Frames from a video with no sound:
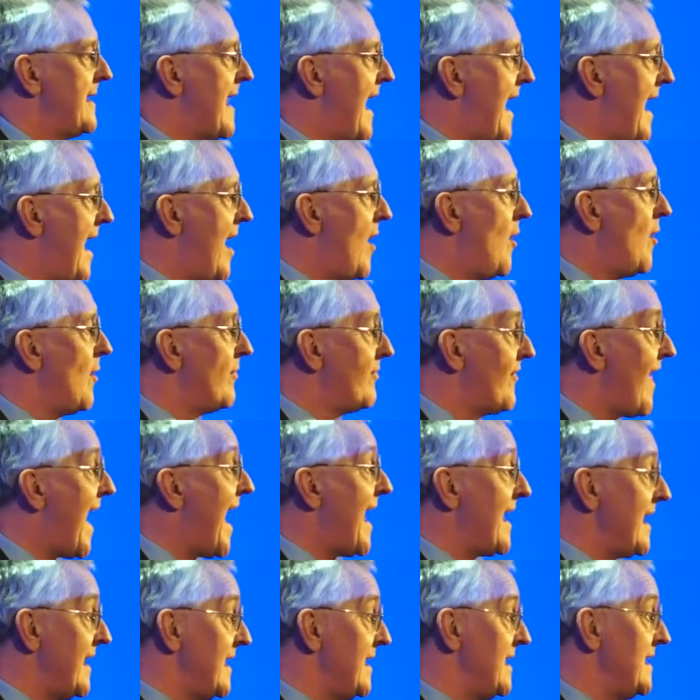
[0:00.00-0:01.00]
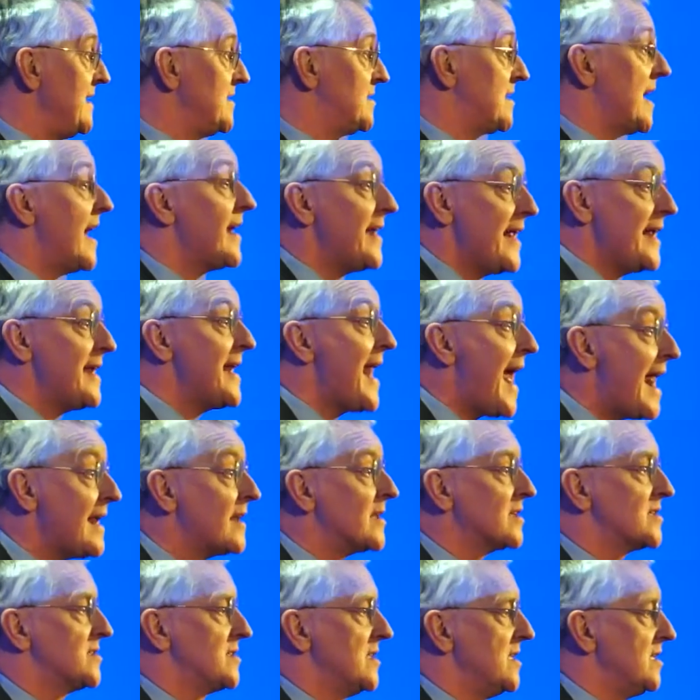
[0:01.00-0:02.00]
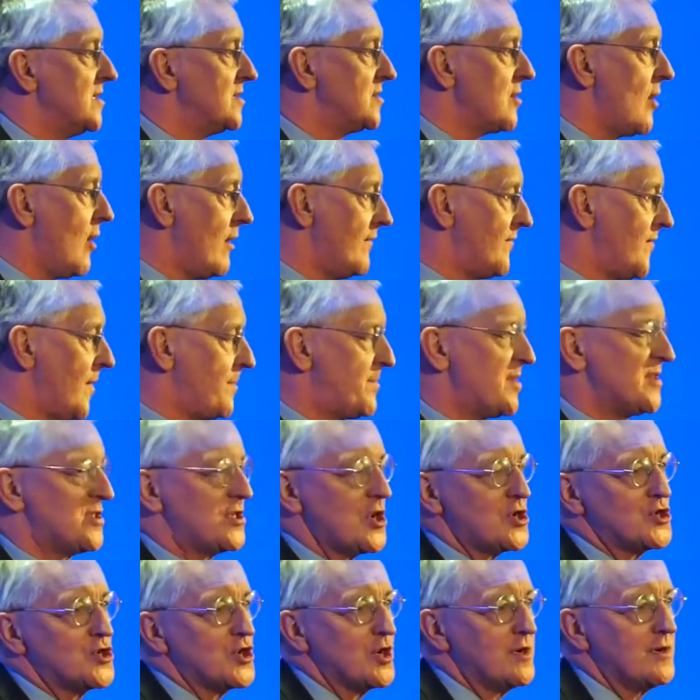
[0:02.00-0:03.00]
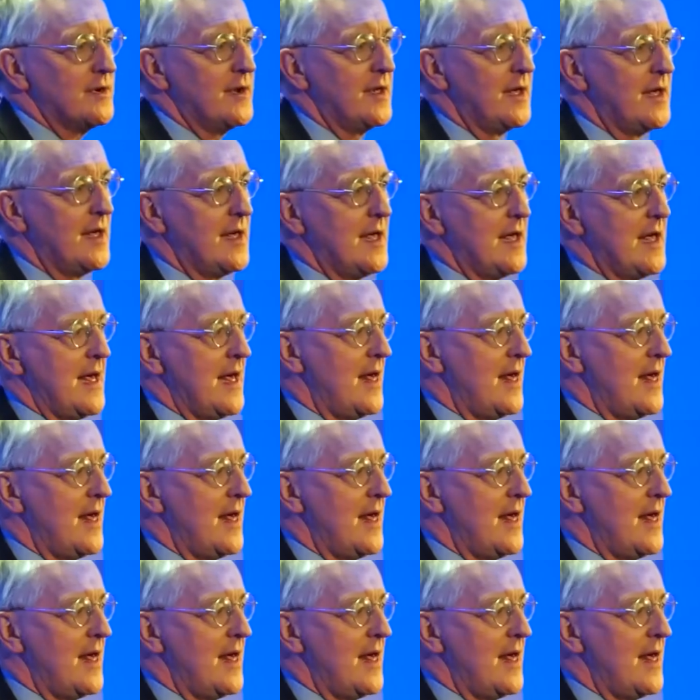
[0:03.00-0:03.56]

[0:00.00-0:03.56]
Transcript: Now, that is an analysis of the position